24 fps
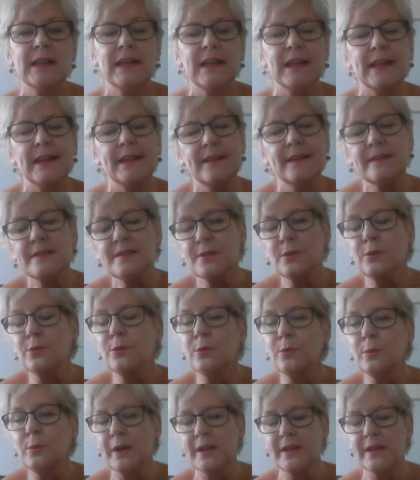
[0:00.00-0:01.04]
it is
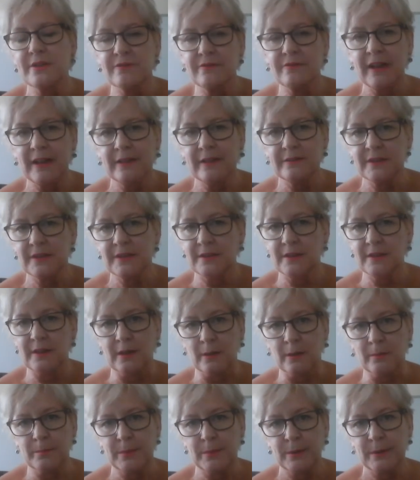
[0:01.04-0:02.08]
always rounded
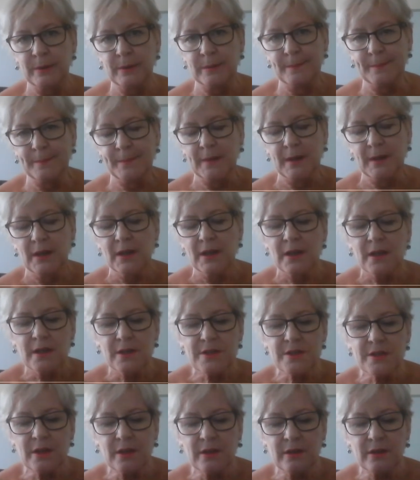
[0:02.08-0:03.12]
up.
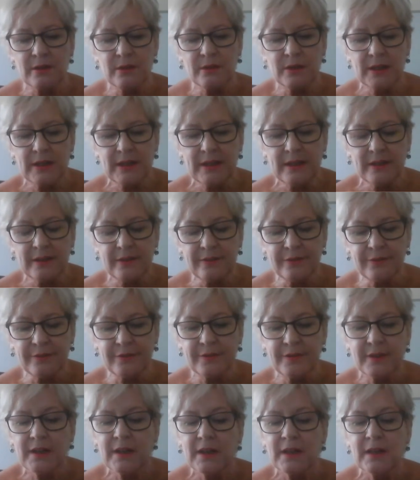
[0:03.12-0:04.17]
So if
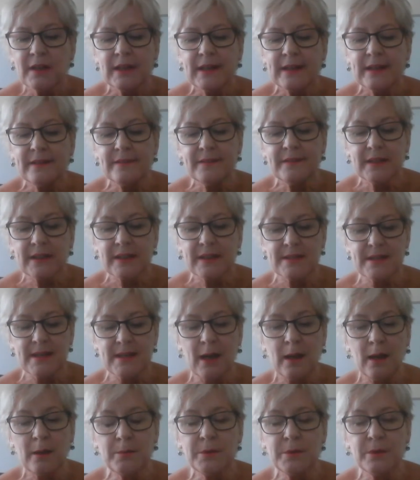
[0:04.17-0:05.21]
in the
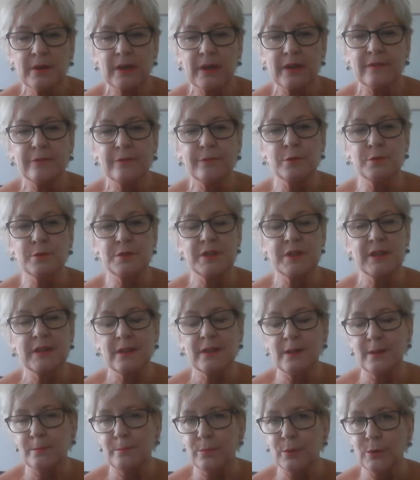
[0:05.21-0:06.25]
exam you get
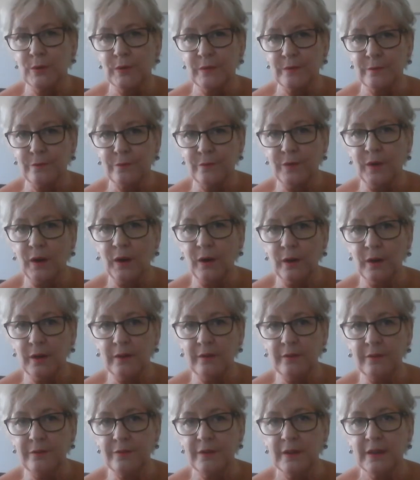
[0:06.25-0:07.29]

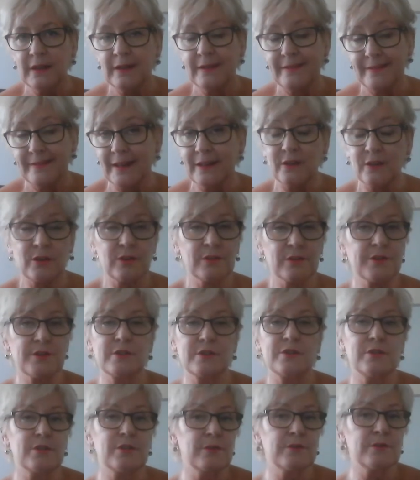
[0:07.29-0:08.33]
49.5, that
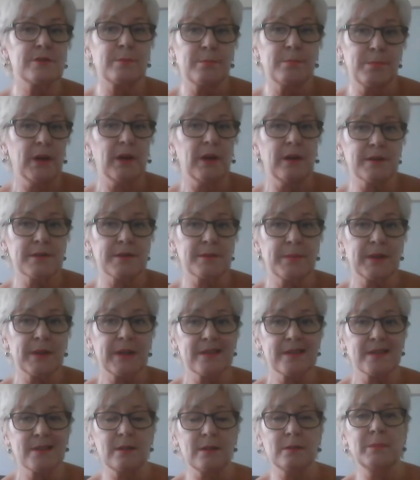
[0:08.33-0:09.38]
constitutes a pass
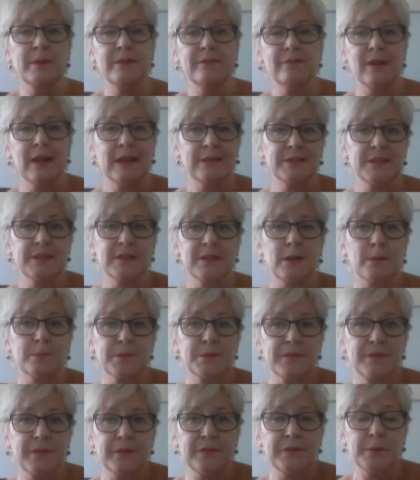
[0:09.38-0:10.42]
because it will be rounded up to
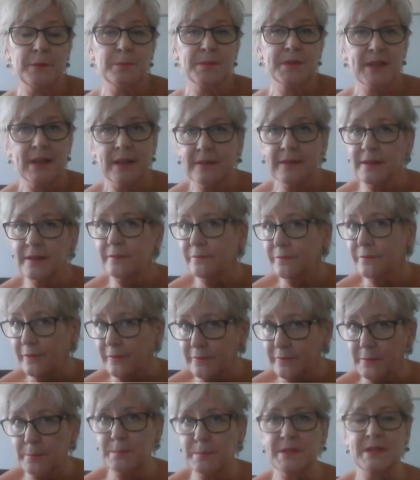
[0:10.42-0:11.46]
50% and
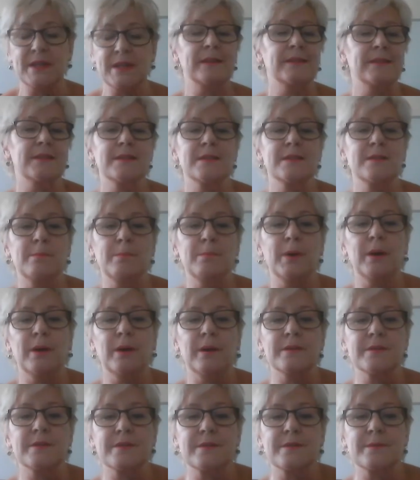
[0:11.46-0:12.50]
50% is a
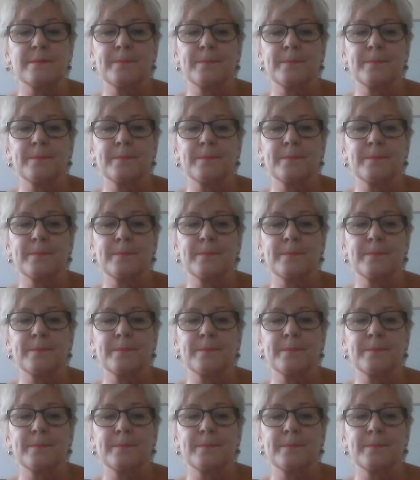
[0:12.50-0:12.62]
pass.